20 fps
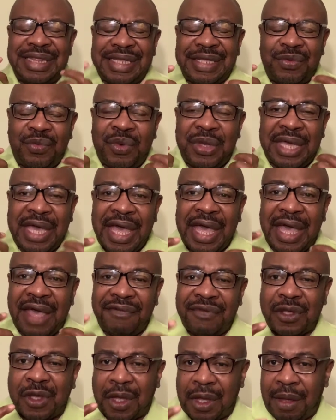We have
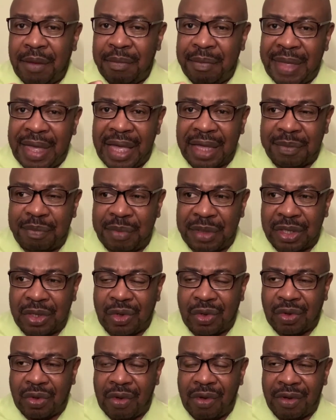to come back
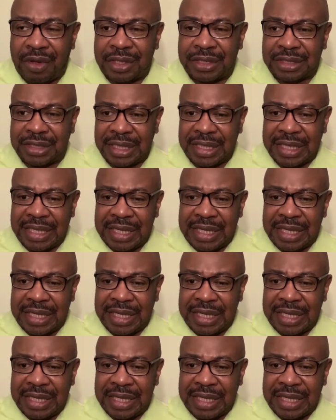because